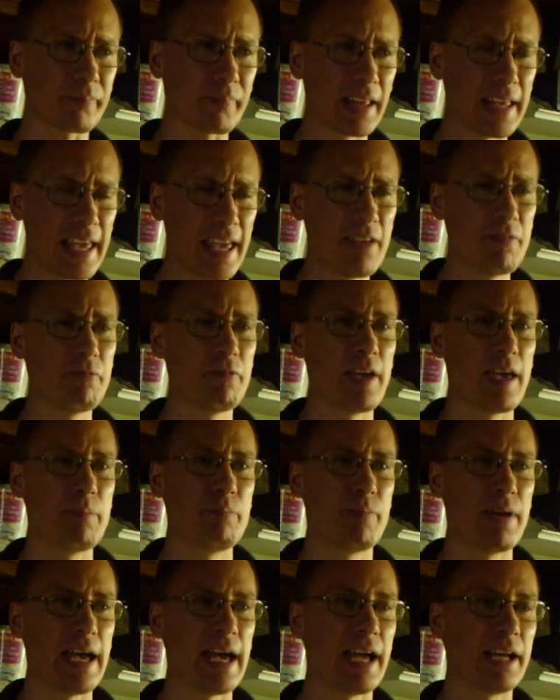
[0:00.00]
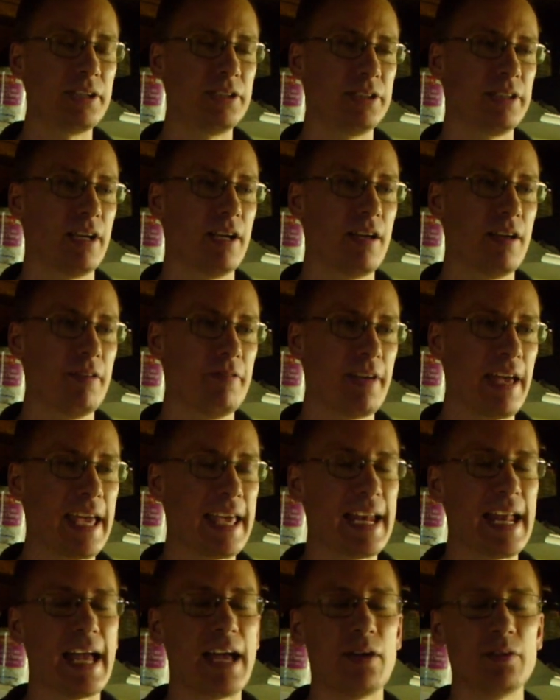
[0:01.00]
If a batch of
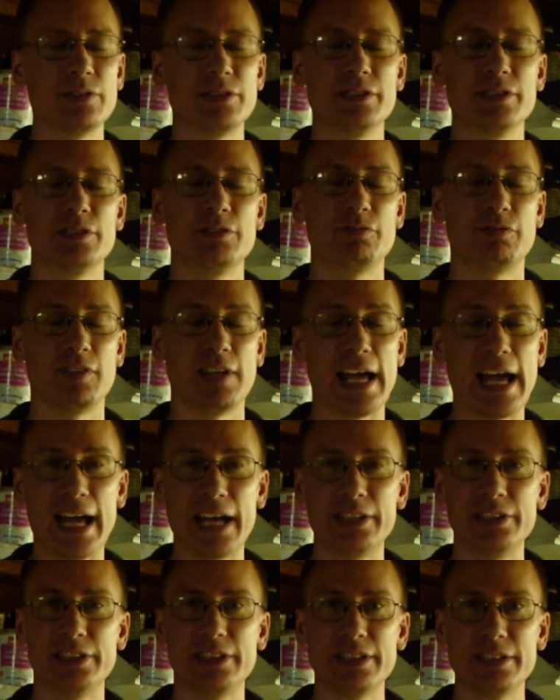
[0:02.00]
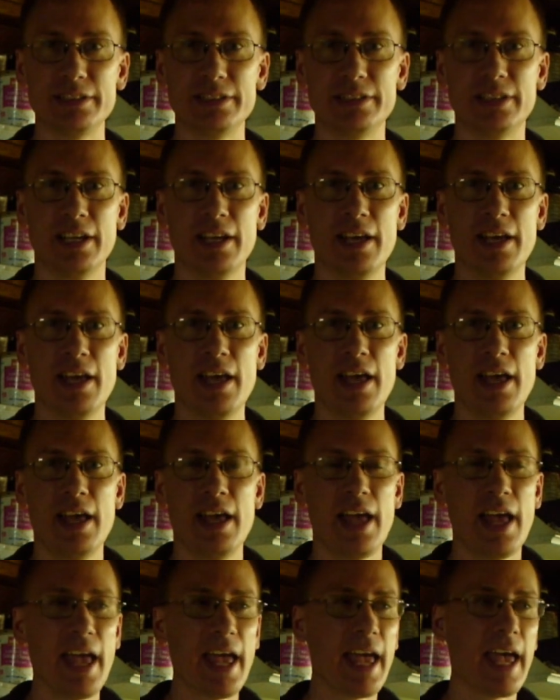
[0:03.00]
8 ounces flashes,
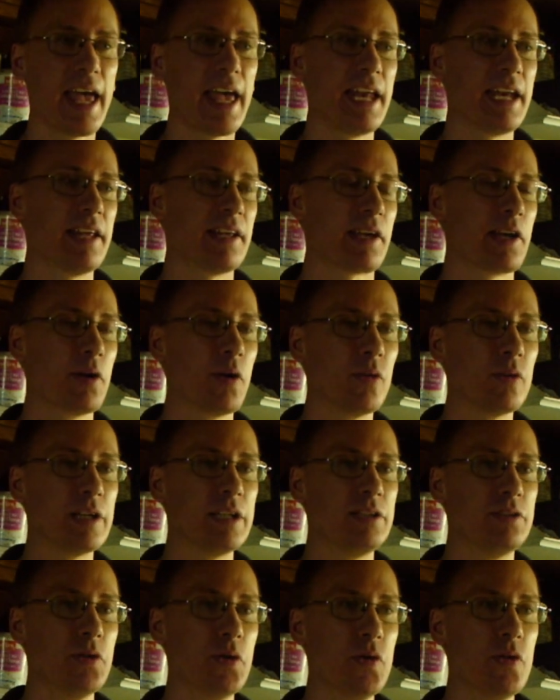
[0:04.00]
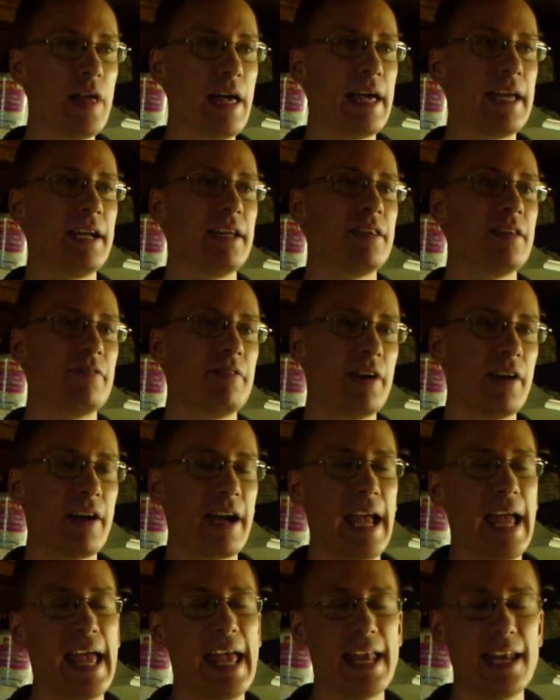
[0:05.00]
and it can only do that at the
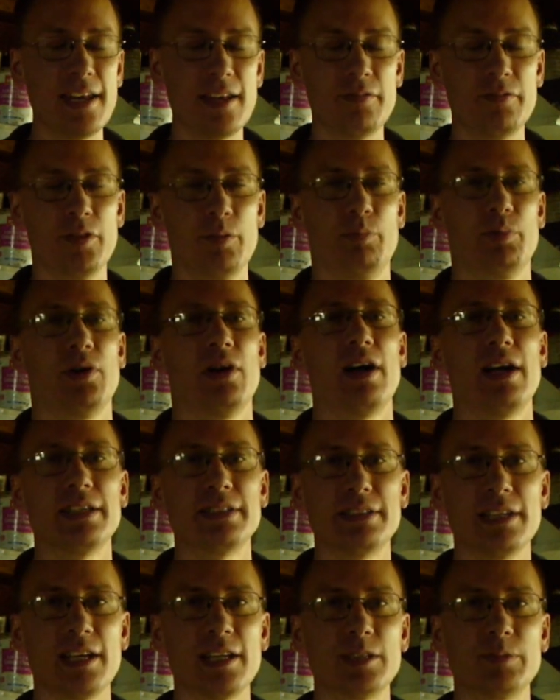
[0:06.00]
very end of the process,